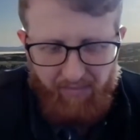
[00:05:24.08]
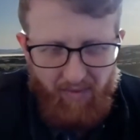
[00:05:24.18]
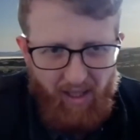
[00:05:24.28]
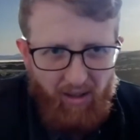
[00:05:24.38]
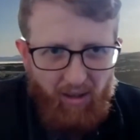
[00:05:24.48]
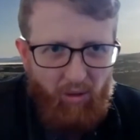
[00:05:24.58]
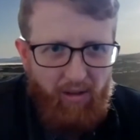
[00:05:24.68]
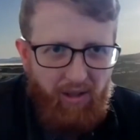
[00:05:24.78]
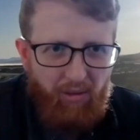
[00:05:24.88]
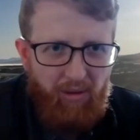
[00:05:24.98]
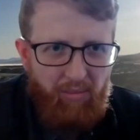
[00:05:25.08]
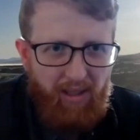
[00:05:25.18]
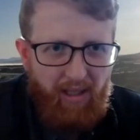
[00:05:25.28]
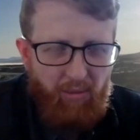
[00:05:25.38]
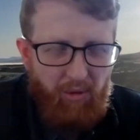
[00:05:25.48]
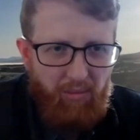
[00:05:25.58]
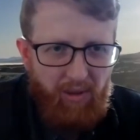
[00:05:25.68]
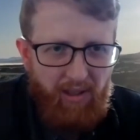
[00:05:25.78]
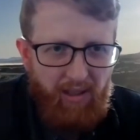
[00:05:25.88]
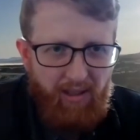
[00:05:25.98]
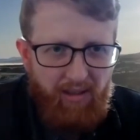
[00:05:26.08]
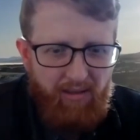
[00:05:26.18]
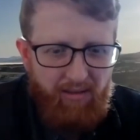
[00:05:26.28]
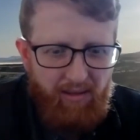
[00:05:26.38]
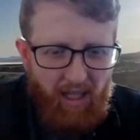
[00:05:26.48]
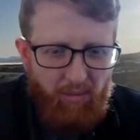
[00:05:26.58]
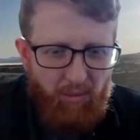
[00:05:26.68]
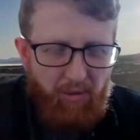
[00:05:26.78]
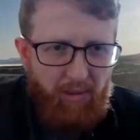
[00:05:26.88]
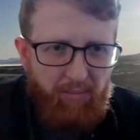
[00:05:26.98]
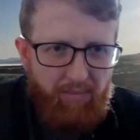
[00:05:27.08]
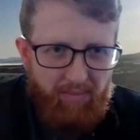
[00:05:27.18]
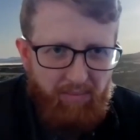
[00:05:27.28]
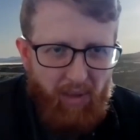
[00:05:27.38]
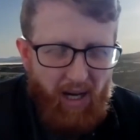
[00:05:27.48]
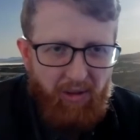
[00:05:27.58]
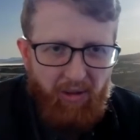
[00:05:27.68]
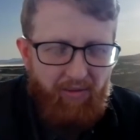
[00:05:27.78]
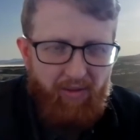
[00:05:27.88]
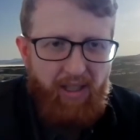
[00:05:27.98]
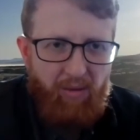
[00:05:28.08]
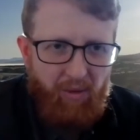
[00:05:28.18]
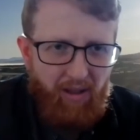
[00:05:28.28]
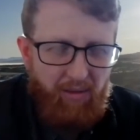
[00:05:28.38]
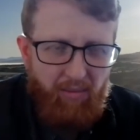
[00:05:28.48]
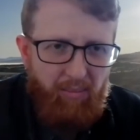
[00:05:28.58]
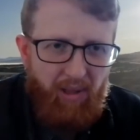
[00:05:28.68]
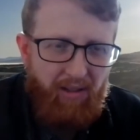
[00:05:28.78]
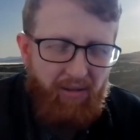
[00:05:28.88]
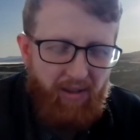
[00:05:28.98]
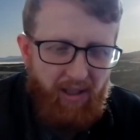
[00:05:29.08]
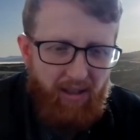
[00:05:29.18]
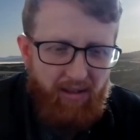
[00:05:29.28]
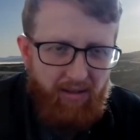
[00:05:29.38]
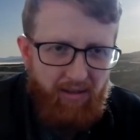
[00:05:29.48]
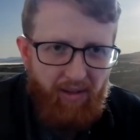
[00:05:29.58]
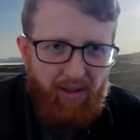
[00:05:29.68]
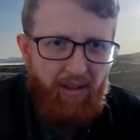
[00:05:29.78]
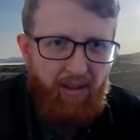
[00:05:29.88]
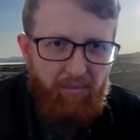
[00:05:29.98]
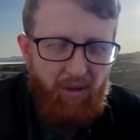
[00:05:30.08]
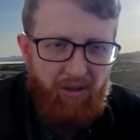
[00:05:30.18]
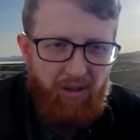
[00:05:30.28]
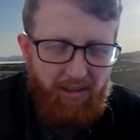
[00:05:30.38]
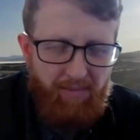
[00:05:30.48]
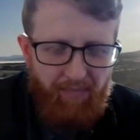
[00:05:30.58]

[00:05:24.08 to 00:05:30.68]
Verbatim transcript: and I quite enjoyed being able to be able to be part of the network, to be part of the Ethereum blockchain.